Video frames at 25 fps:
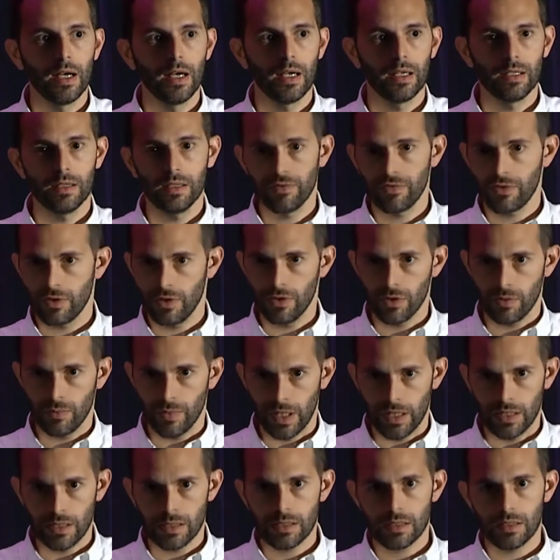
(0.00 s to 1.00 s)
in different
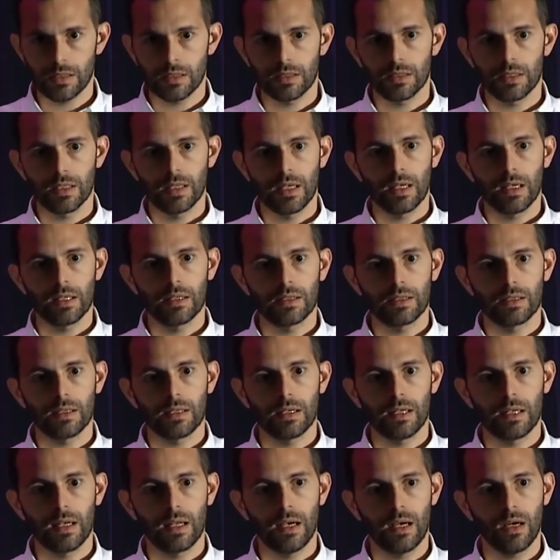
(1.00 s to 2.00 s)
domains that
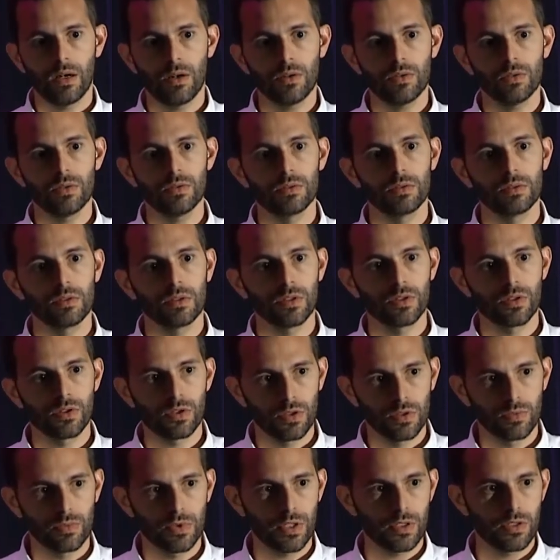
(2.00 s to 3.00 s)
allow
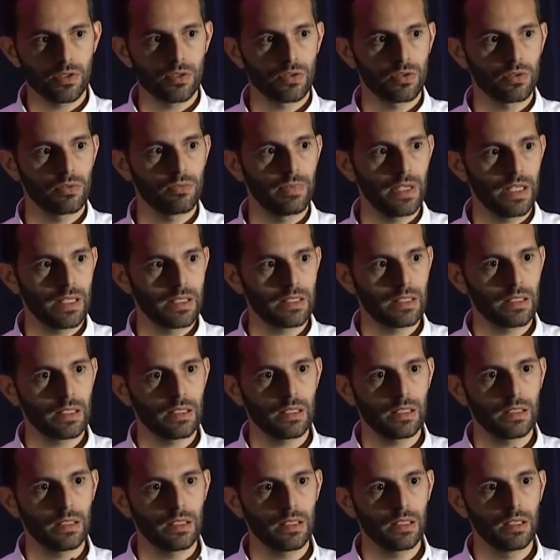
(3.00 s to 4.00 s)
consumers to
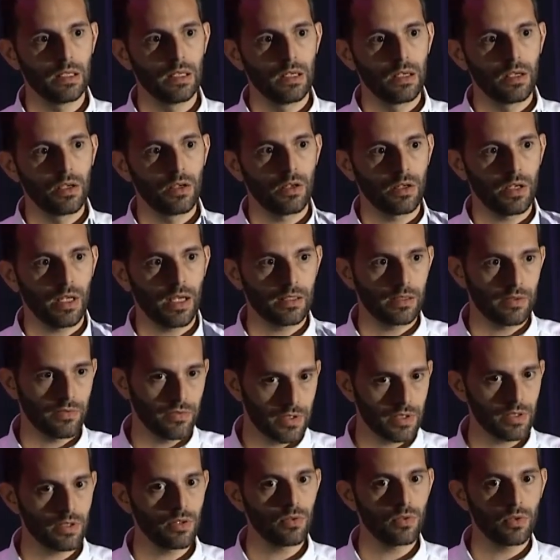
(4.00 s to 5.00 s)
basically connect the
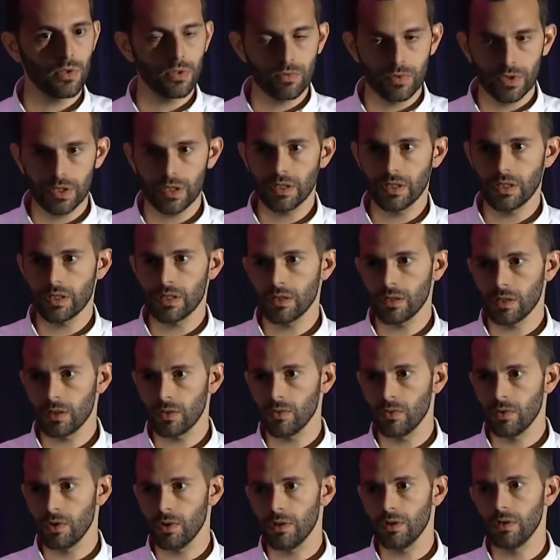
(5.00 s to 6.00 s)
physical world with the digital
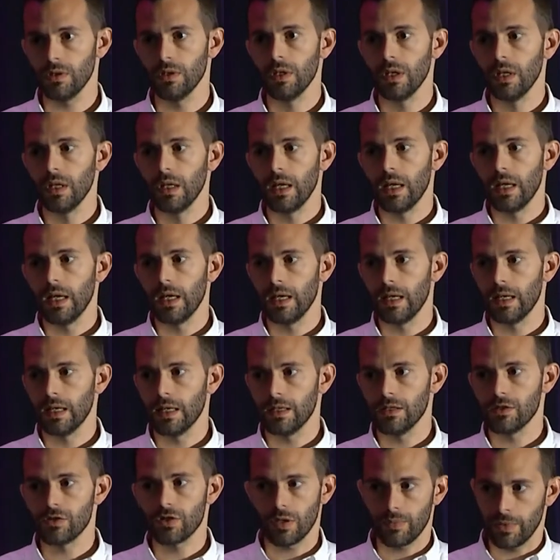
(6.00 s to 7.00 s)
world uh,
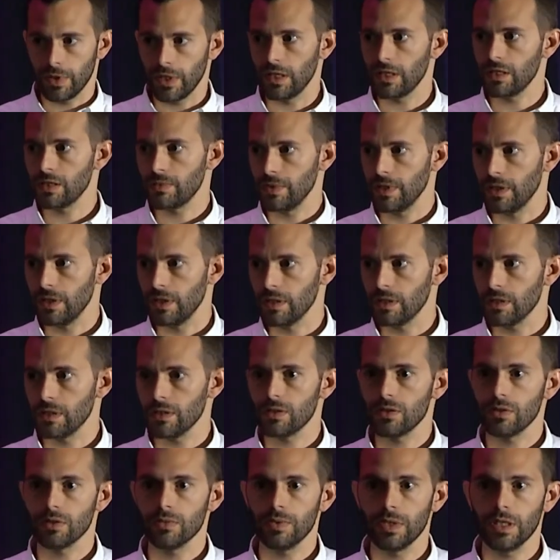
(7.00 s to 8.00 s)
in shopping experiences.
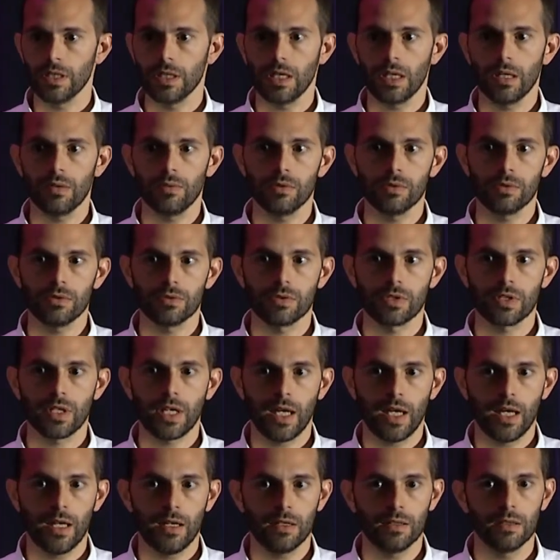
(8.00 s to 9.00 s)
So being able to
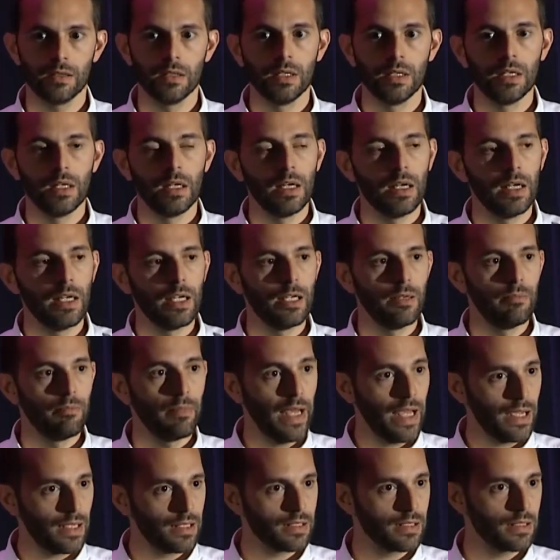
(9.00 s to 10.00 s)
scan uh,
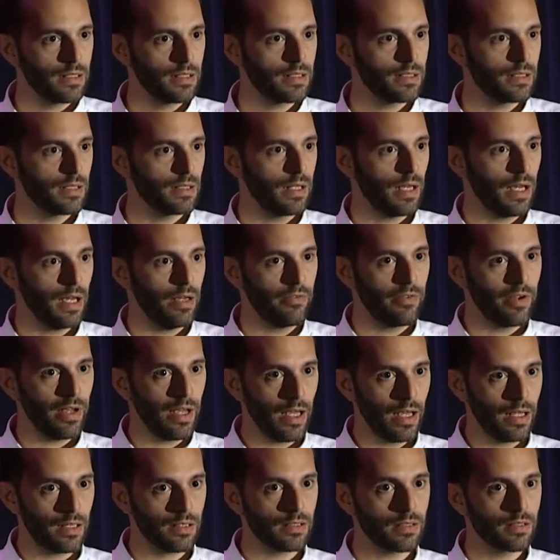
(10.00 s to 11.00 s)
magazines that have
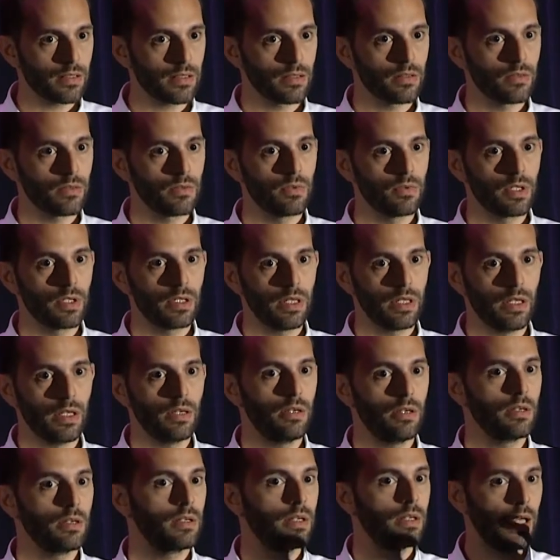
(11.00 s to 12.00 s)
ads where they
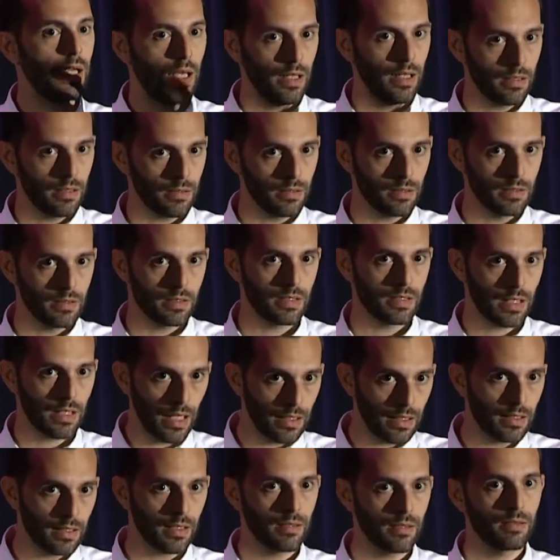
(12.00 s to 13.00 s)
can
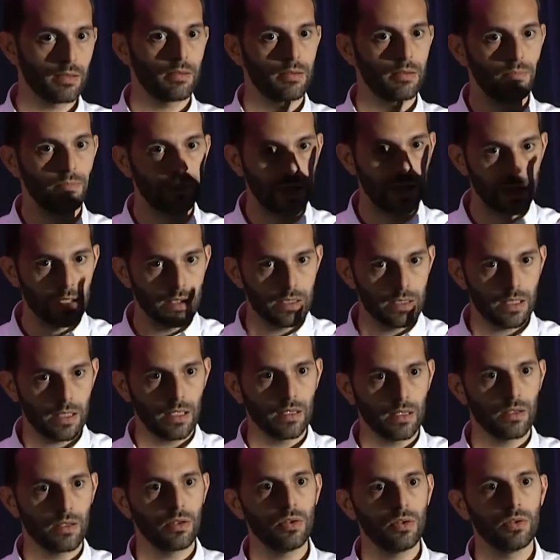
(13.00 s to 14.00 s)
scan that page
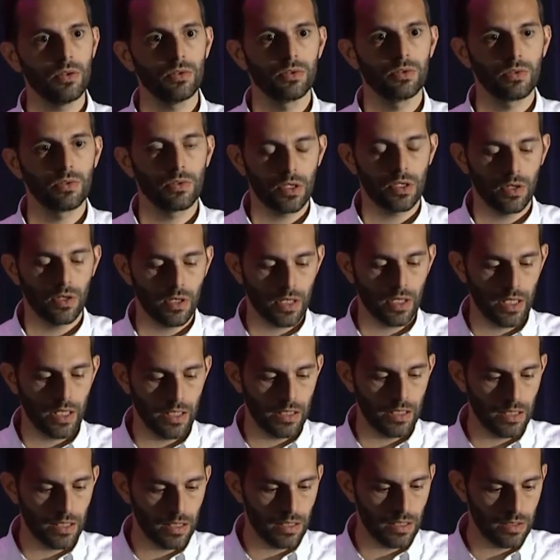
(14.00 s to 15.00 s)
and go to an
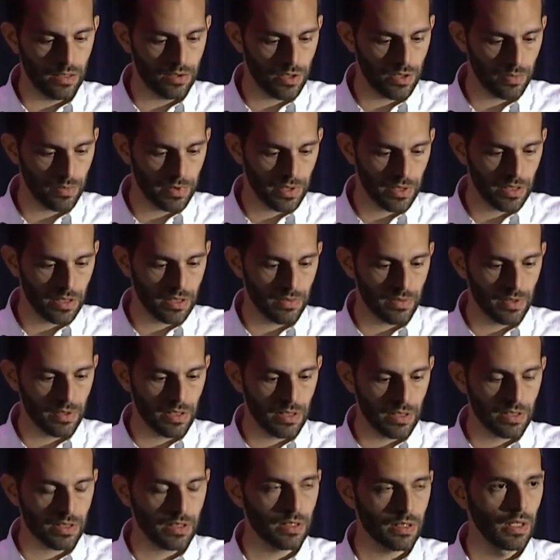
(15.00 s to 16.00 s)
online uh, shopping
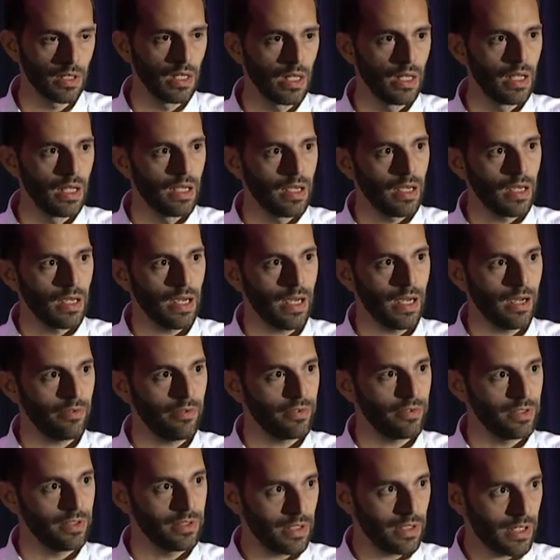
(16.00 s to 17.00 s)
experience, have
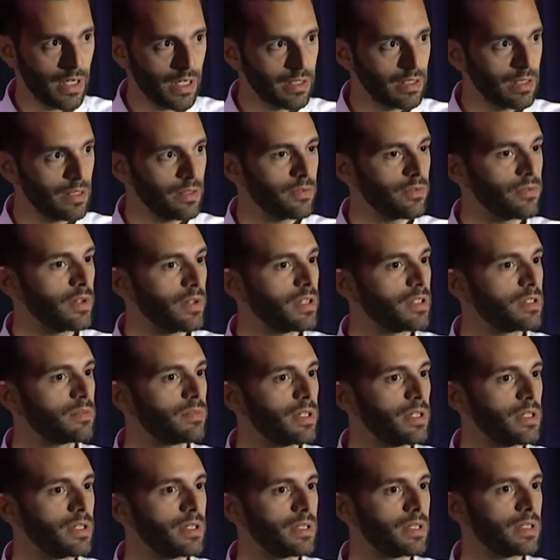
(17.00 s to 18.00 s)
interactive
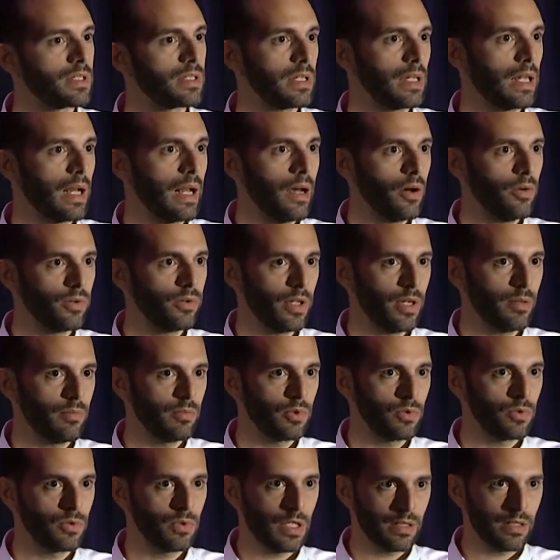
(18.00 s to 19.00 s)
experiences that allow them
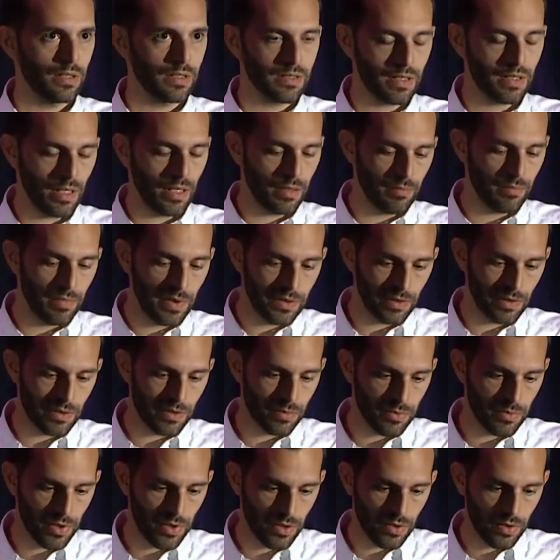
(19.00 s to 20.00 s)
to understand better the
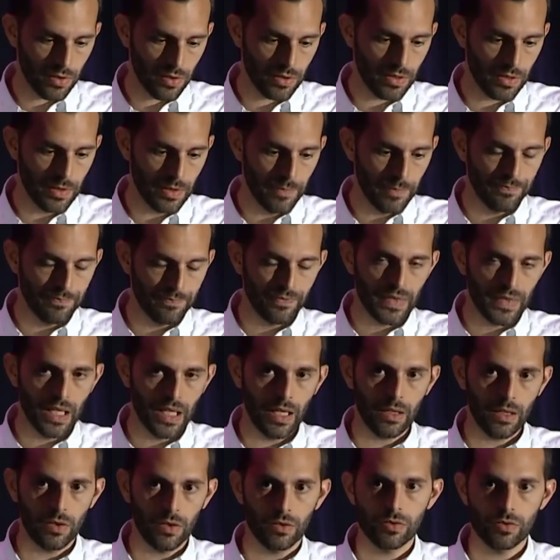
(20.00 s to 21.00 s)
product,
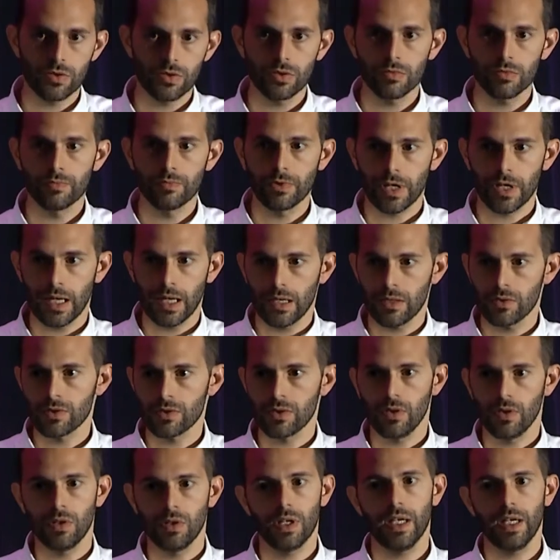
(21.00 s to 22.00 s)
and also browse
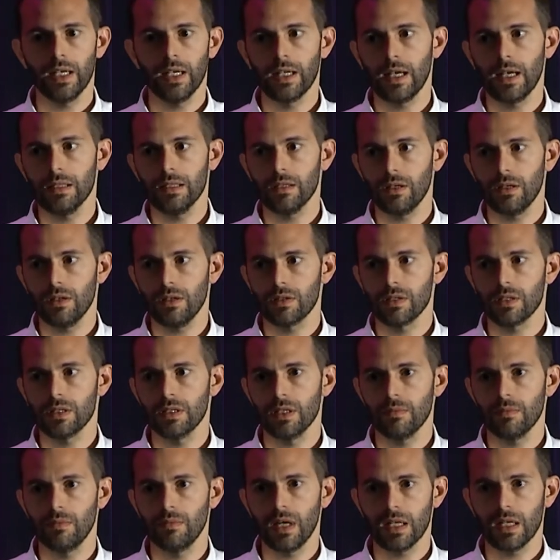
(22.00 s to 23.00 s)
online catalogs in
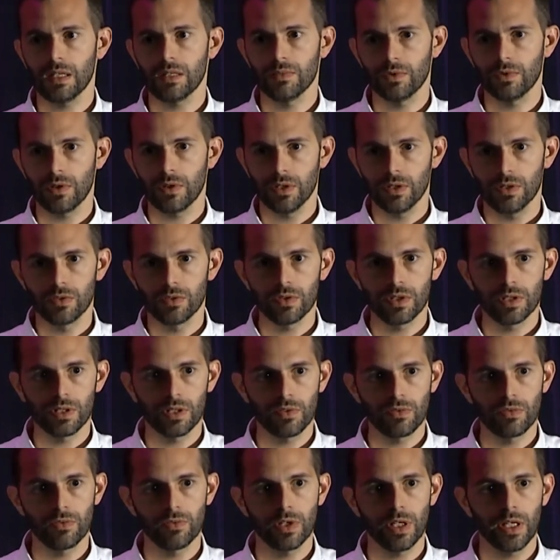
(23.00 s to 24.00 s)
a much more
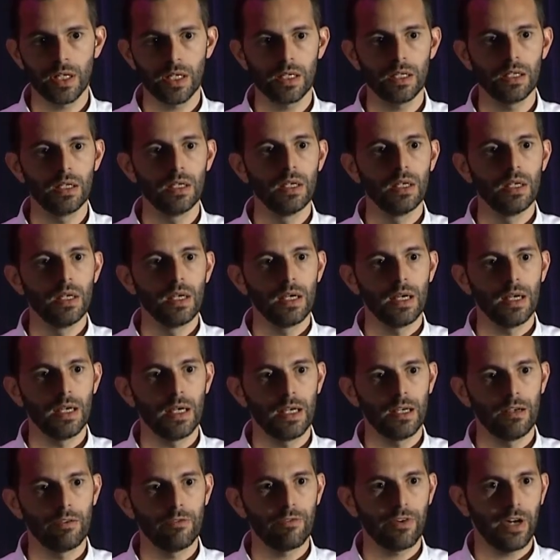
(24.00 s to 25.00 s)
intuitive way,
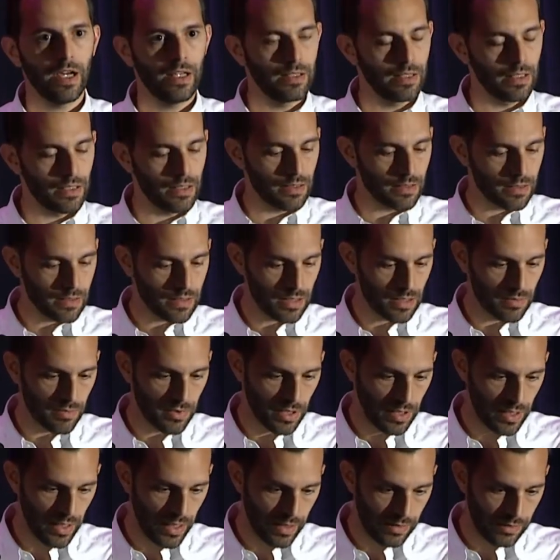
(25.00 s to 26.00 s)
uh, finding
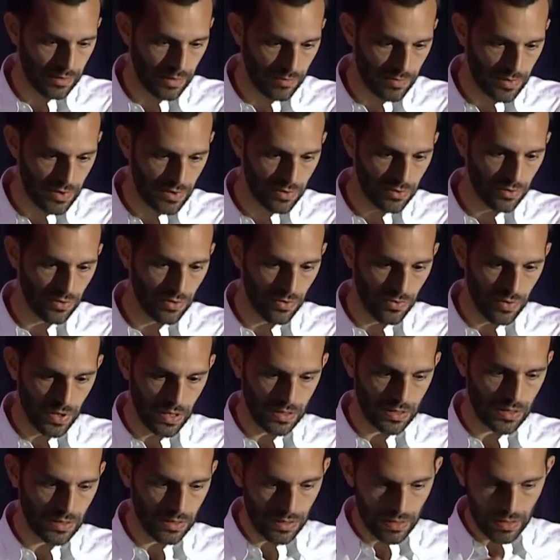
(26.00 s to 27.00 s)
similar items to the ones
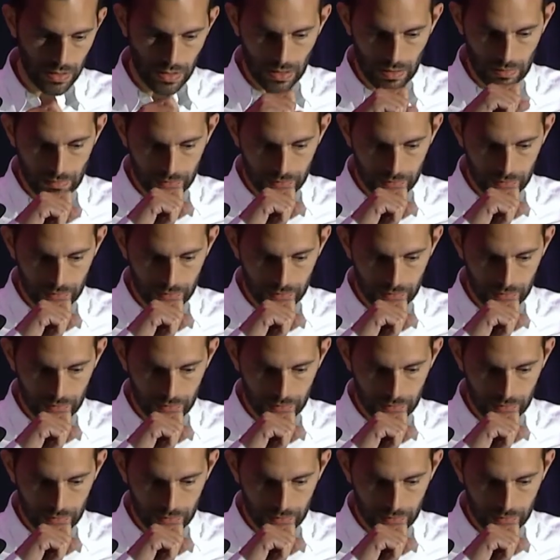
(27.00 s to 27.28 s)
that they are